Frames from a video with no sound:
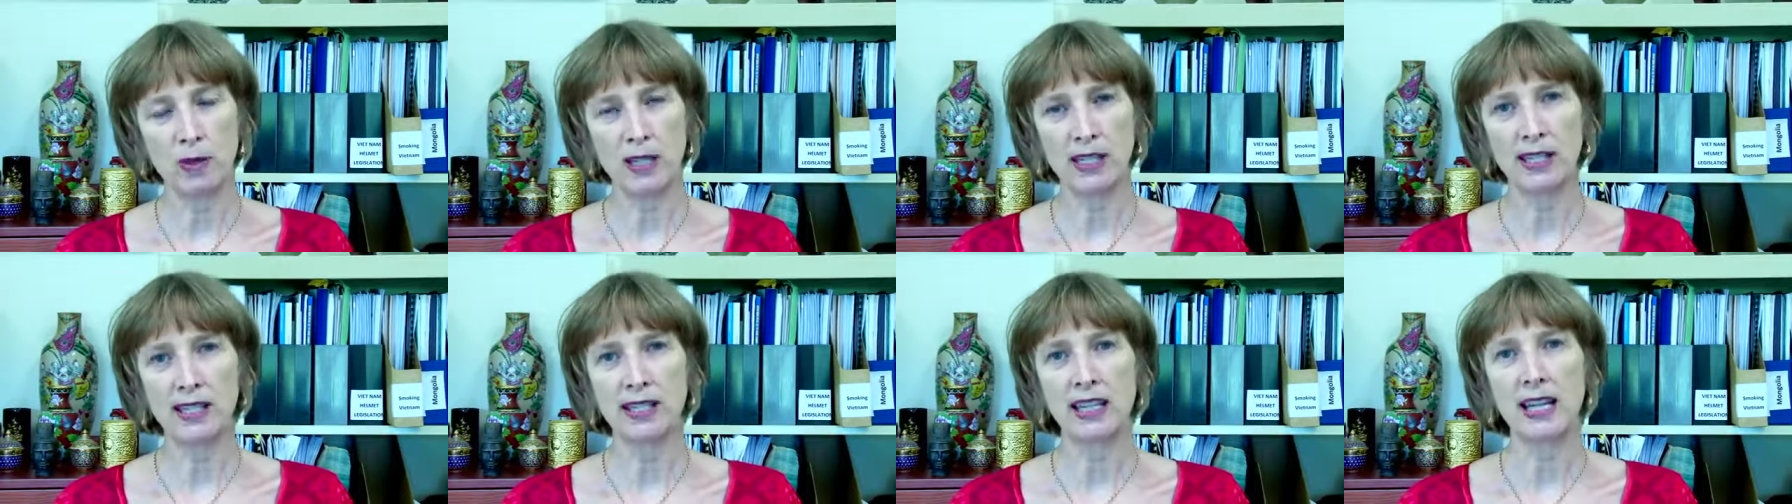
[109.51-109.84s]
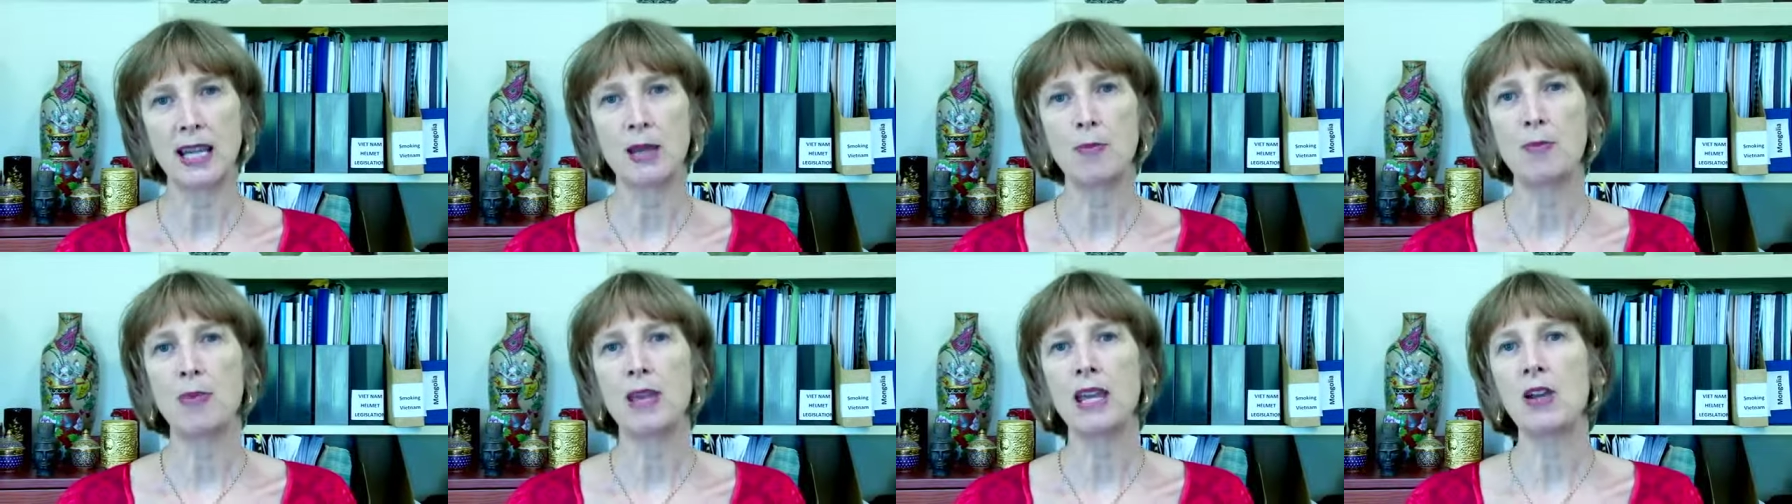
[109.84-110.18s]

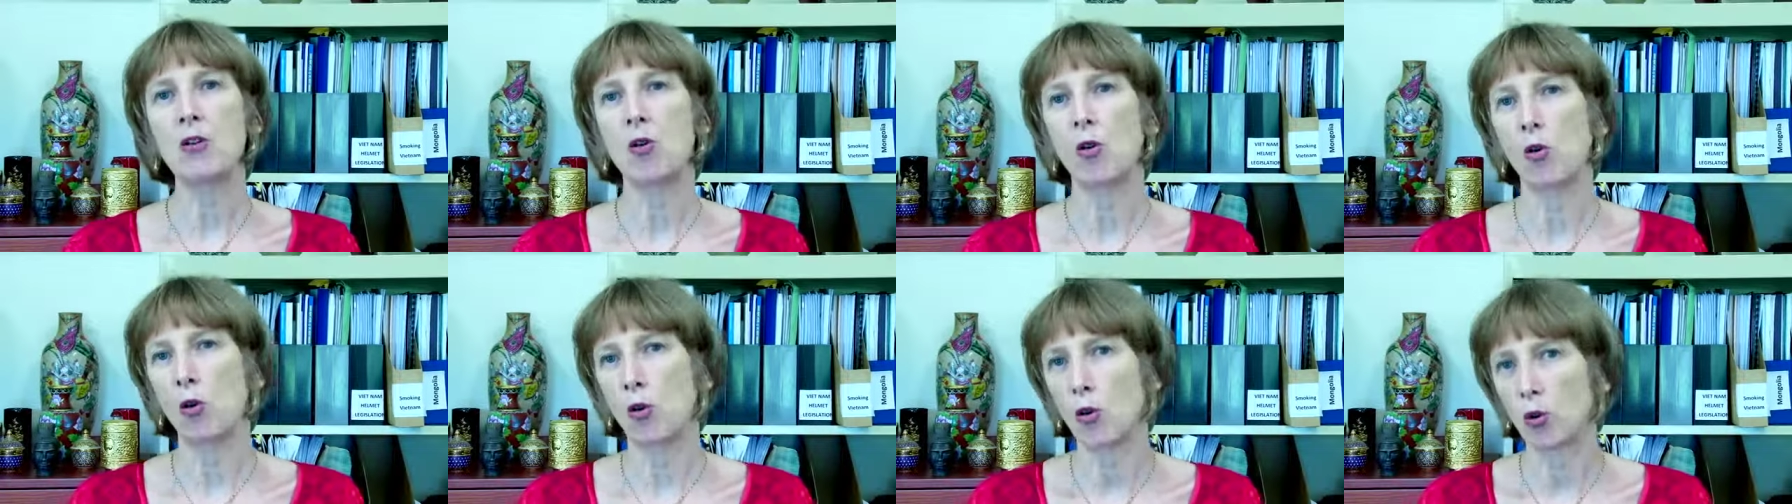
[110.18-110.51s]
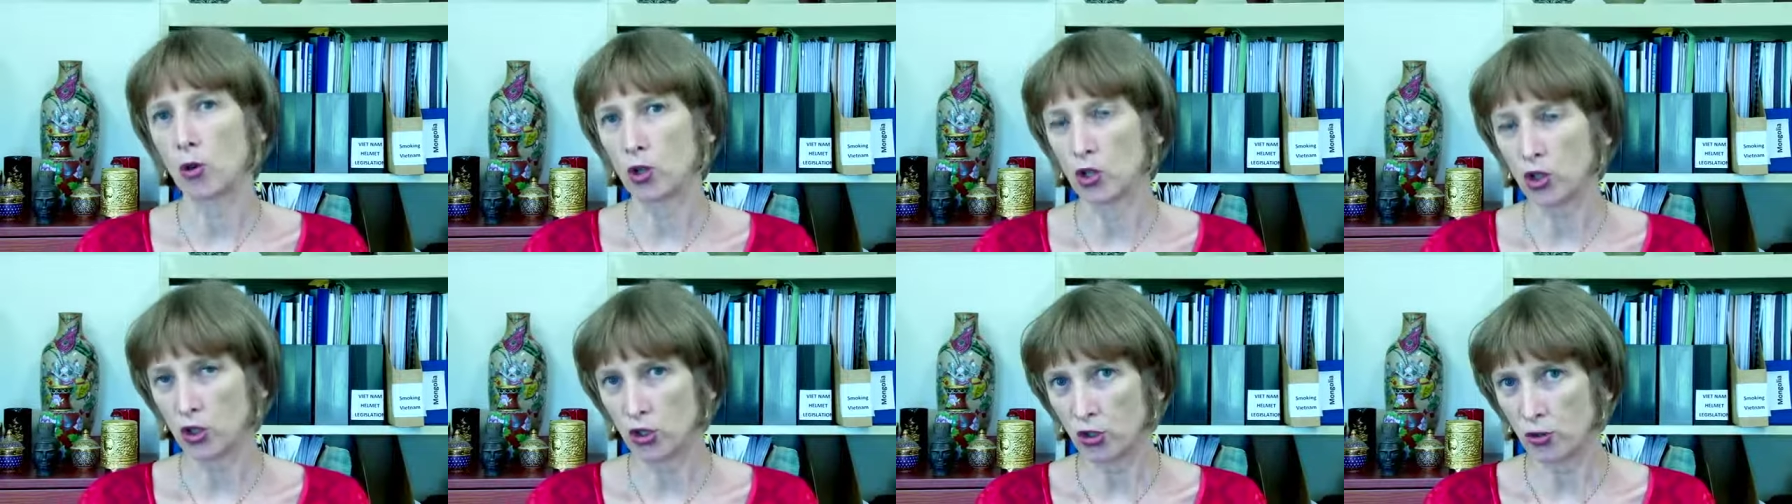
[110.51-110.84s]
sleeping
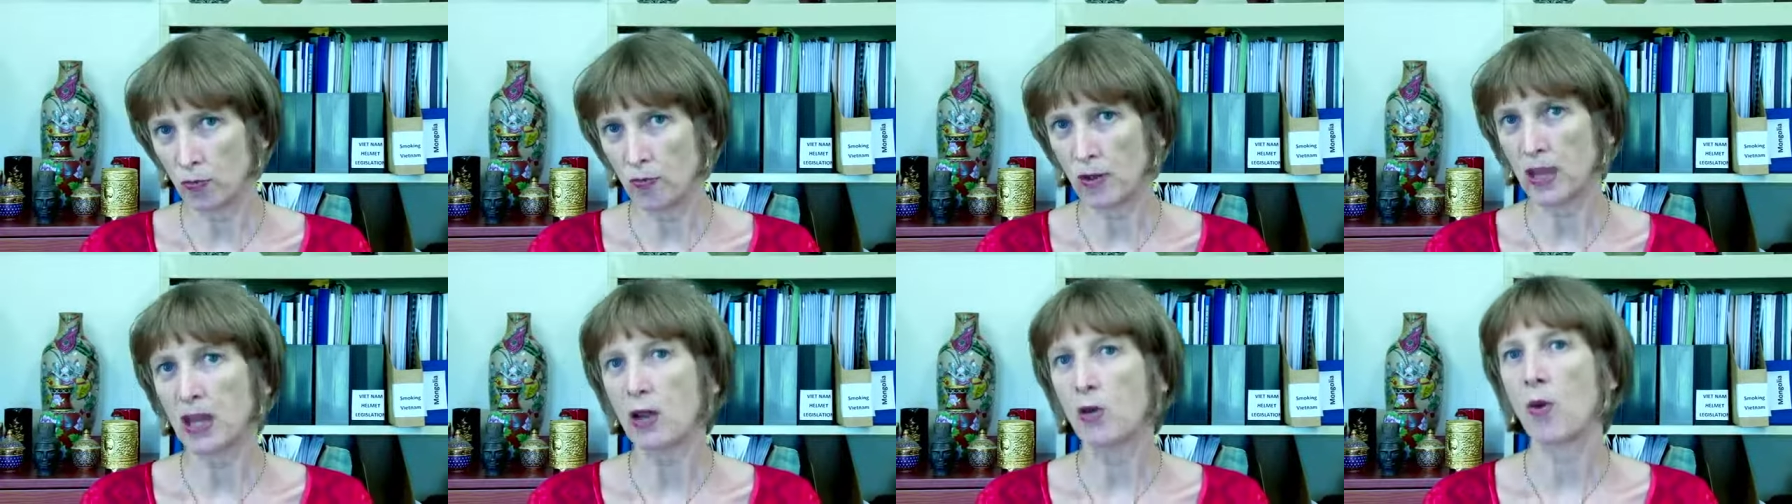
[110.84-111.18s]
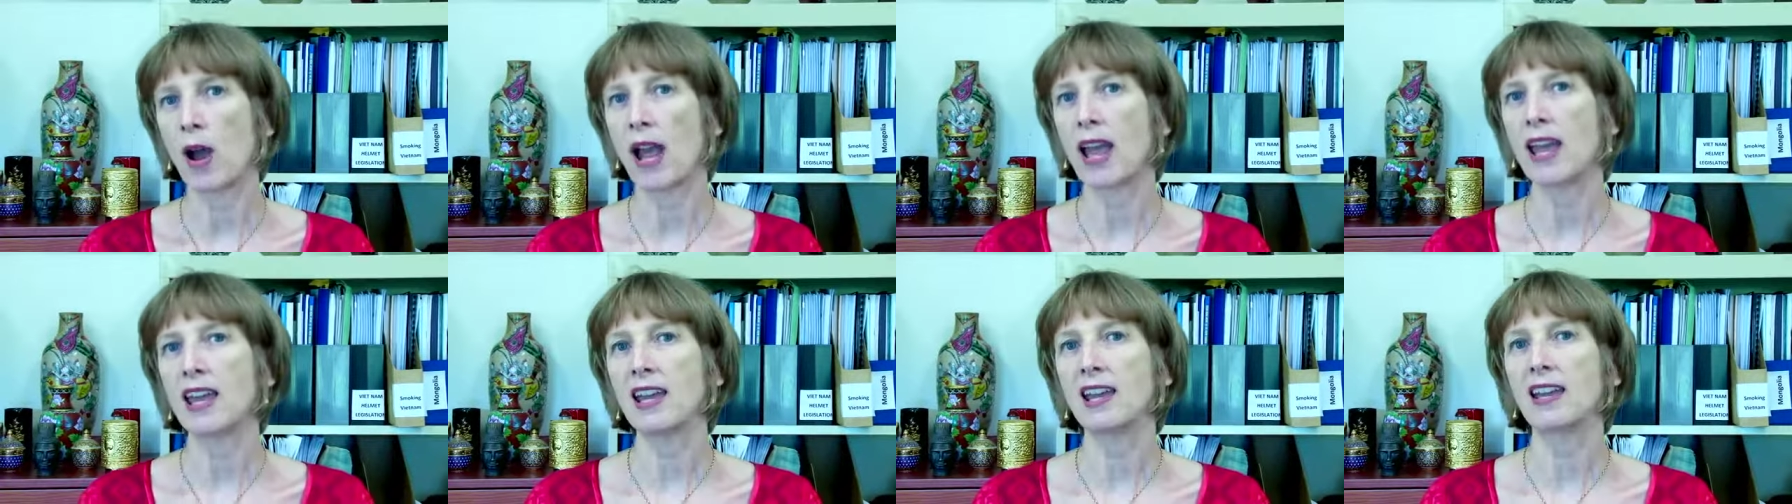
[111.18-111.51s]
or should be
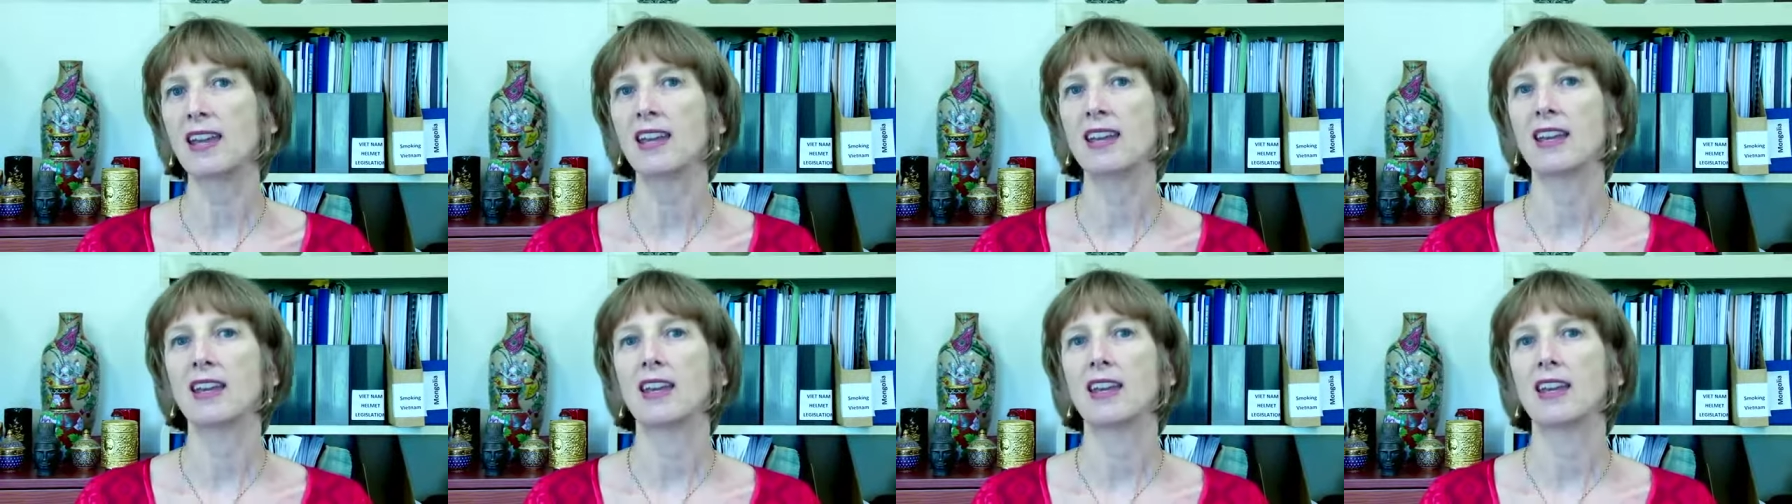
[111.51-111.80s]
awake,